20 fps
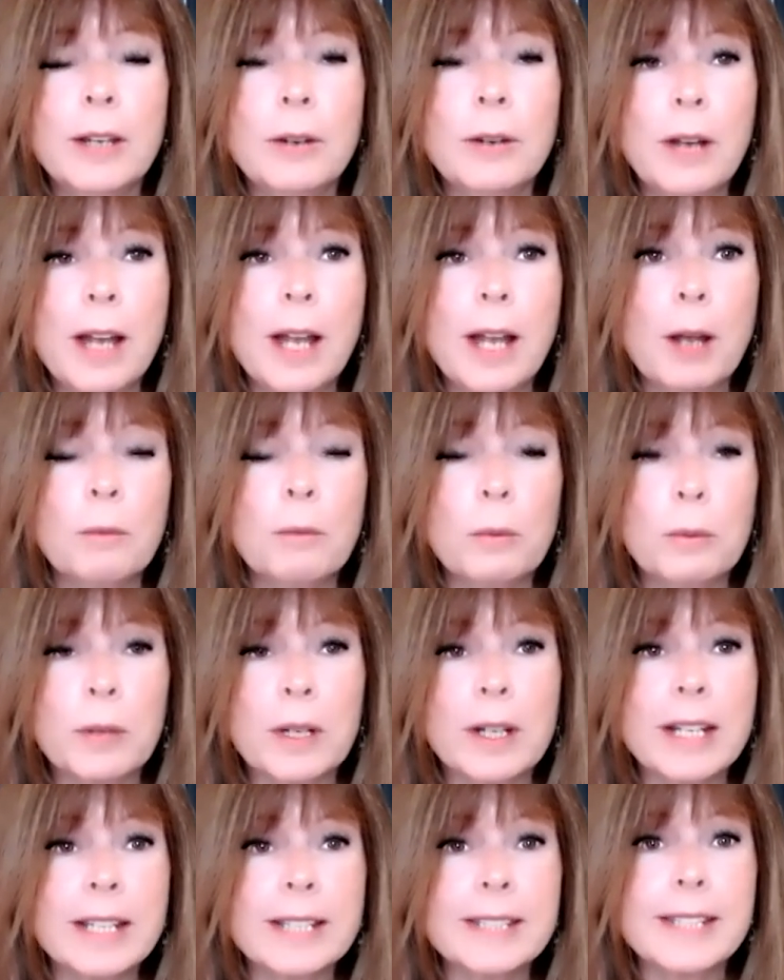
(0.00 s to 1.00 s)
um, we're
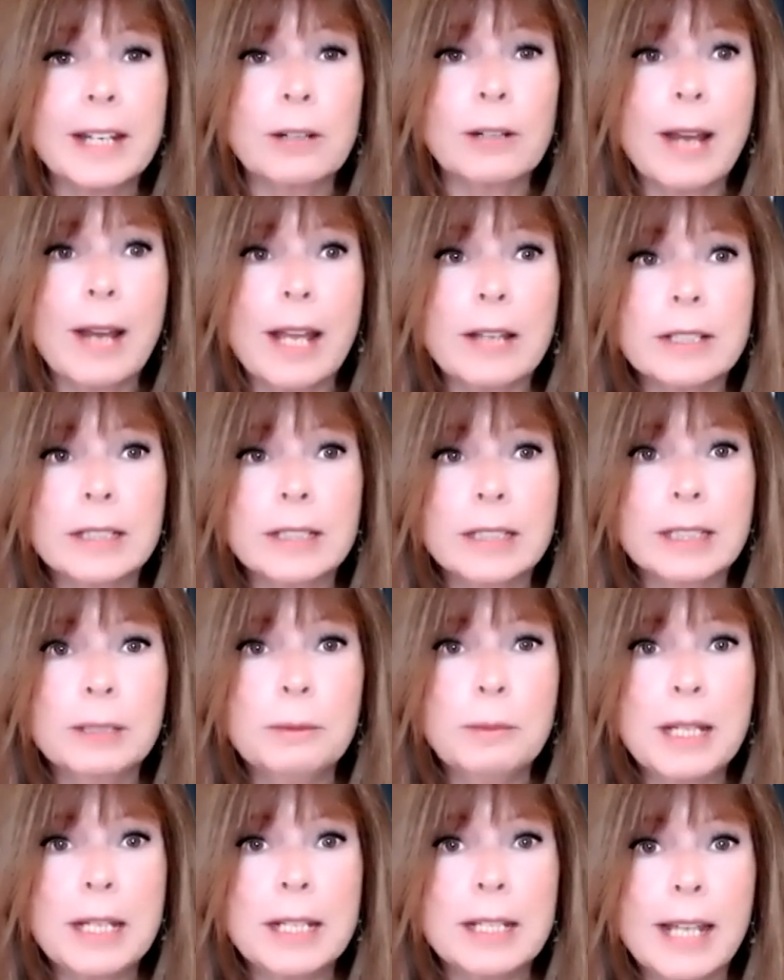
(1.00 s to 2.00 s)
going to stay around a little
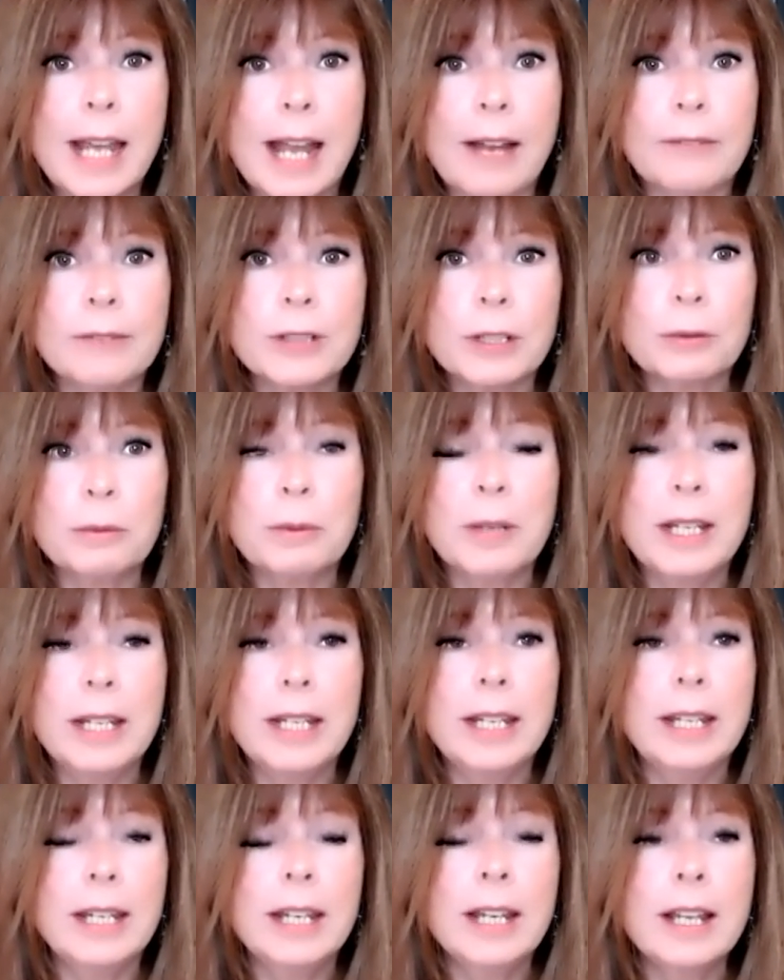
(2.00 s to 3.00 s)
bit after
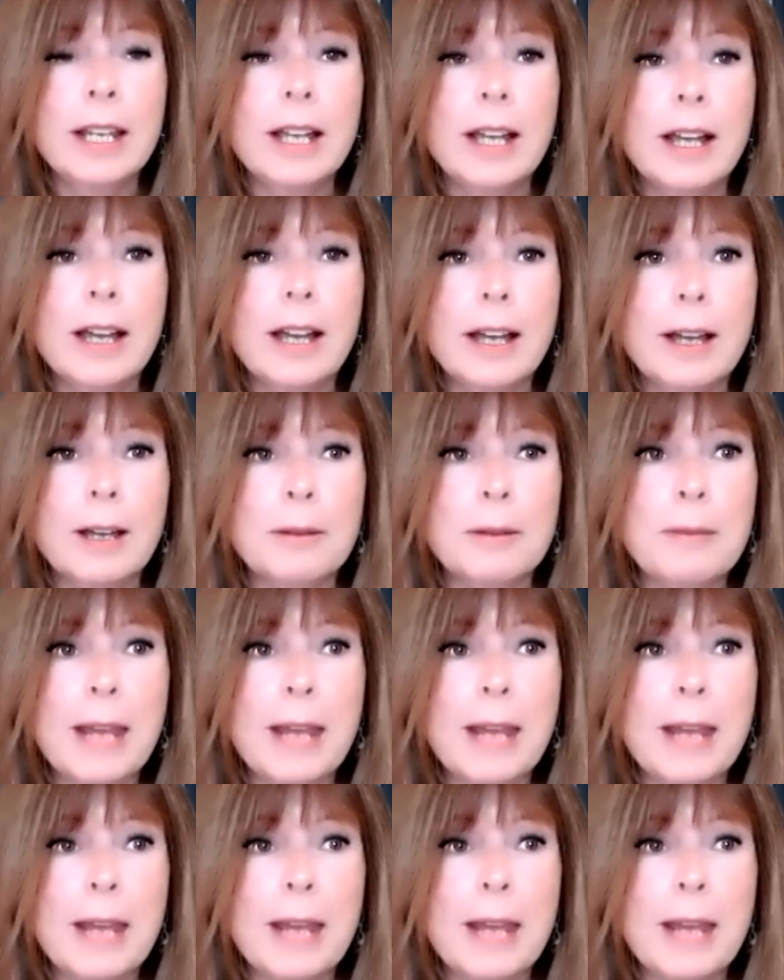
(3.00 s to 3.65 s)
we um,